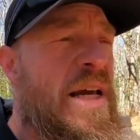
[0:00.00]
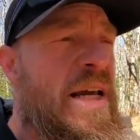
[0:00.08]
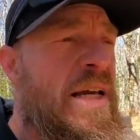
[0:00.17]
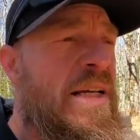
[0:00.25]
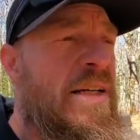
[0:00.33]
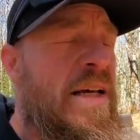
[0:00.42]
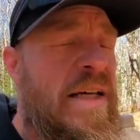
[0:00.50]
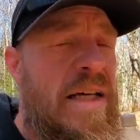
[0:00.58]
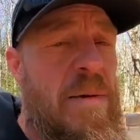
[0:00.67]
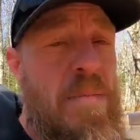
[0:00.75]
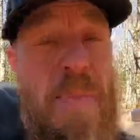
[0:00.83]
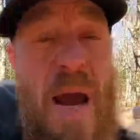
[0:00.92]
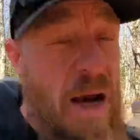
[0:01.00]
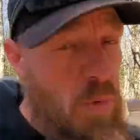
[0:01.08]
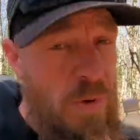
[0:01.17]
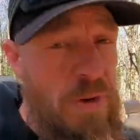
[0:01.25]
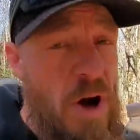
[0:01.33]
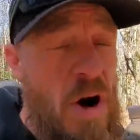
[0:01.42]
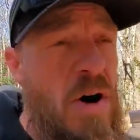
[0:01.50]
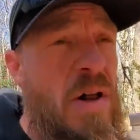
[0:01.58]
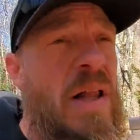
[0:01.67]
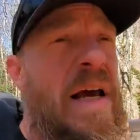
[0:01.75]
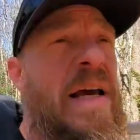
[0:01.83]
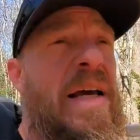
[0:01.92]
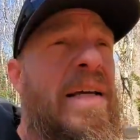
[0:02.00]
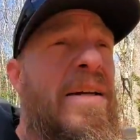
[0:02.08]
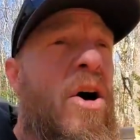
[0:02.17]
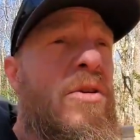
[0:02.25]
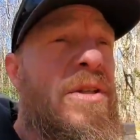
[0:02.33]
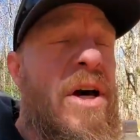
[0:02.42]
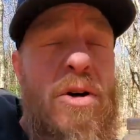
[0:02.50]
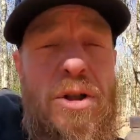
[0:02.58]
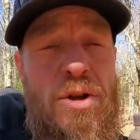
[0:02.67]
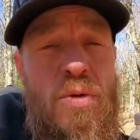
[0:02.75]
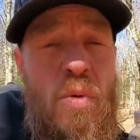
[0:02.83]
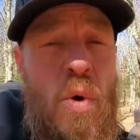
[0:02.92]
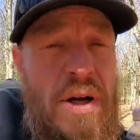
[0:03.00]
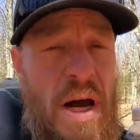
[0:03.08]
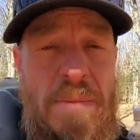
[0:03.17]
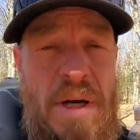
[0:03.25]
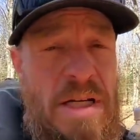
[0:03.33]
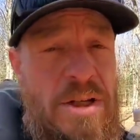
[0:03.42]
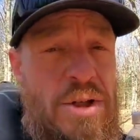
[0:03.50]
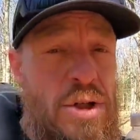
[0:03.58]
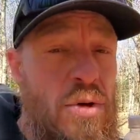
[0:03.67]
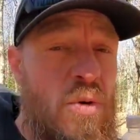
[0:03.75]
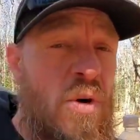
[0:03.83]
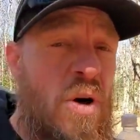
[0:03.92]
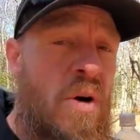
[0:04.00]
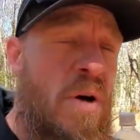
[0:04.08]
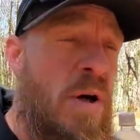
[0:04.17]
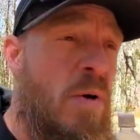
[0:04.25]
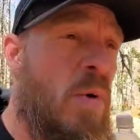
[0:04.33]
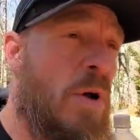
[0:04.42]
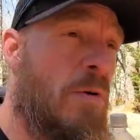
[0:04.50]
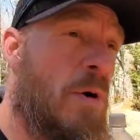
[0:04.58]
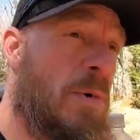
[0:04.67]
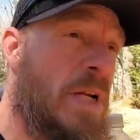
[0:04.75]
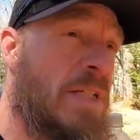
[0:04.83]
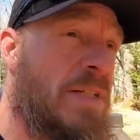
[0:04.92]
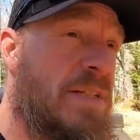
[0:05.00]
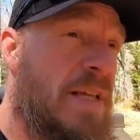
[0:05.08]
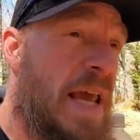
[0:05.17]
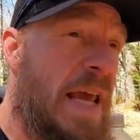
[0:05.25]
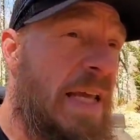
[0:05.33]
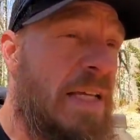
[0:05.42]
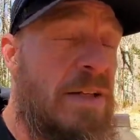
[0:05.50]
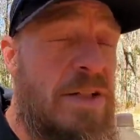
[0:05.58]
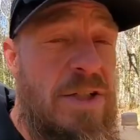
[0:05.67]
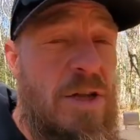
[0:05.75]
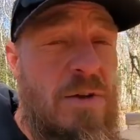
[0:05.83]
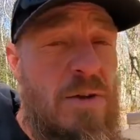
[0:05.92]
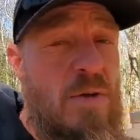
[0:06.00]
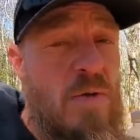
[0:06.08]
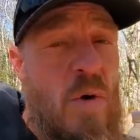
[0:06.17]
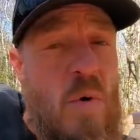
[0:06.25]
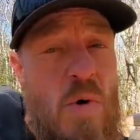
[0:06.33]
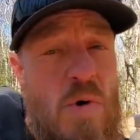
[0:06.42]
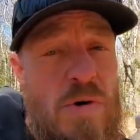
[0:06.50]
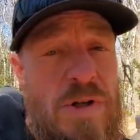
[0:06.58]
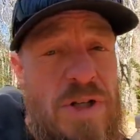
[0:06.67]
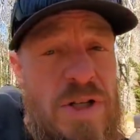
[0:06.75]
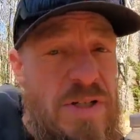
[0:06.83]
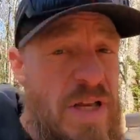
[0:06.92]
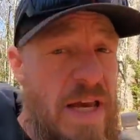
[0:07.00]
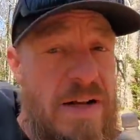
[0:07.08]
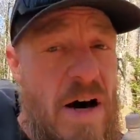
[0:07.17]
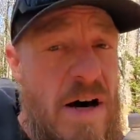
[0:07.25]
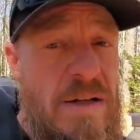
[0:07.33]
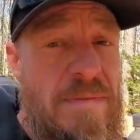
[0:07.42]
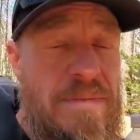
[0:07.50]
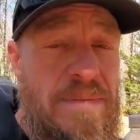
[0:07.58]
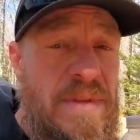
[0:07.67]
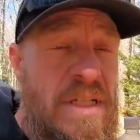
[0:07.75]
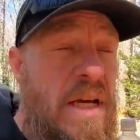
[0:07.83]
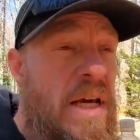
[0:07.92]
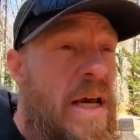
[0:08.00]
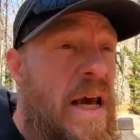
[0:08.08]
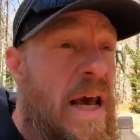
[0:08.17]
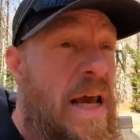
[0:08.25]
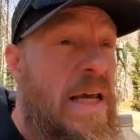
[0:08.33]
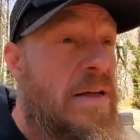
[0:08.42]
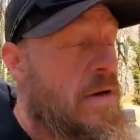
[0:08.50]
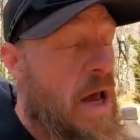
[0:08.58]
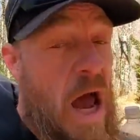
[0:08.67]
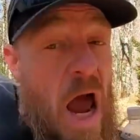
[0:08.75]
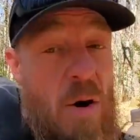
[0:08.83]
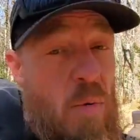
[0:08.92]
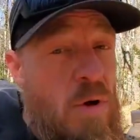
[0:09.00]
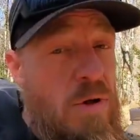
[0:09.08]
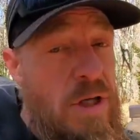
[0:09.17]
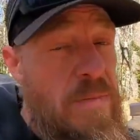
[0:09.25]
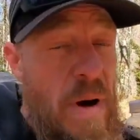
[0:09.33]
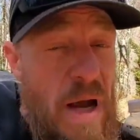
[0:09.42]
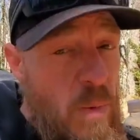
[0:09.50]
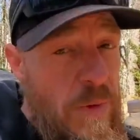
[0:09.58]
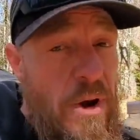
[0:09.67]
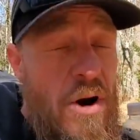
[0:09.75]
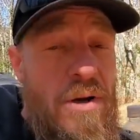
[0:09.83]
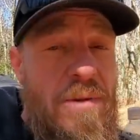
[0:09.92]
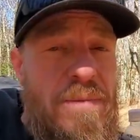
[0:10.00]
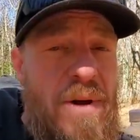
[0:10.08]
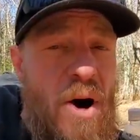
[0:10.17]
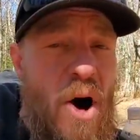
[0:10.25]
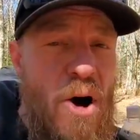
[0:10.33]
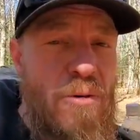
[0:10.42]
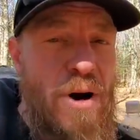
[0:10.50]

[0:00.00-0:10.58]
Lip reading: and get back with y'all, and I'll tell you what I'm going to do, whether I'm going to stay in the shelter or just head on. And I will get back with y'all. All